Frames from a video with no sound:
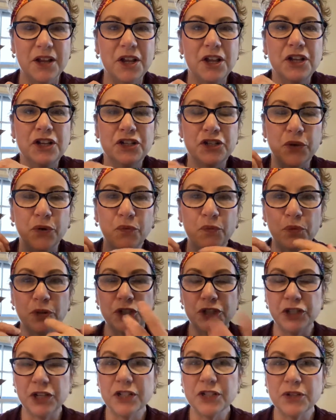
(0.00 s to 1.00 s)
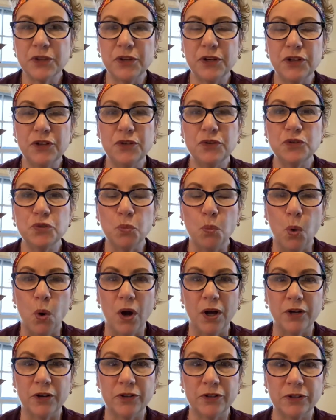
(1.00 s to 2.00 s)
So if we're just going to use
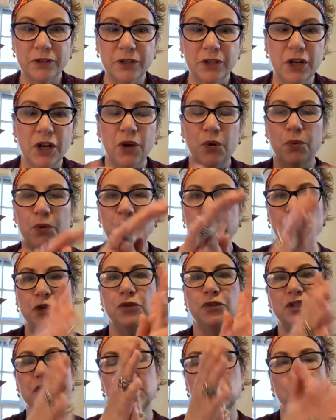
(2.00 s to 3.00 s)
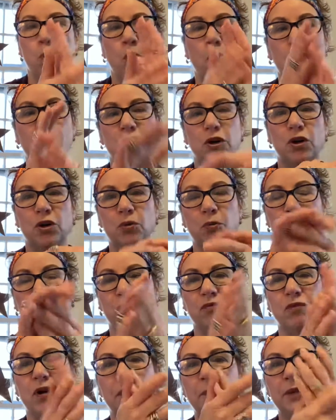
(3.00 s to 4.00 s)
water, we're using water, we're
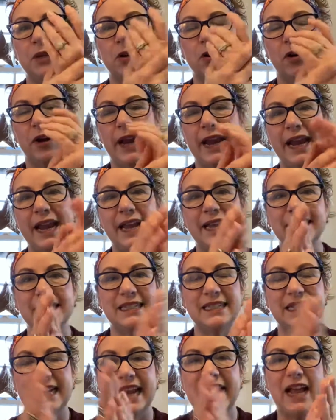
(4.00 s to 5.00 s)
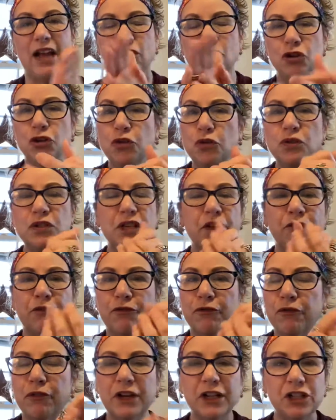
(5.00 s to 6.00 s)
rubbing our hands down, using
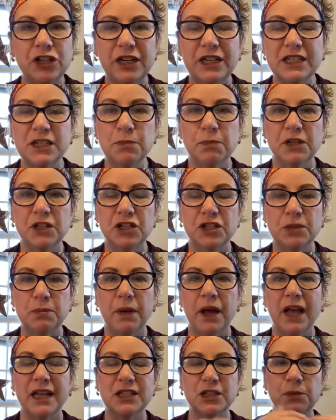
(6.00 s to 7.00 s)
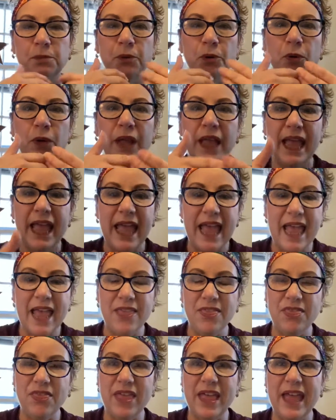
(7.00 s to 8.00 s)
friction as much as possible,
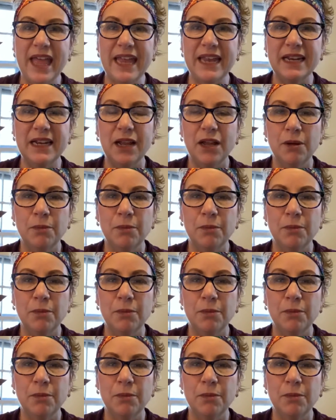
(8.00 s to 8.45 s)
and then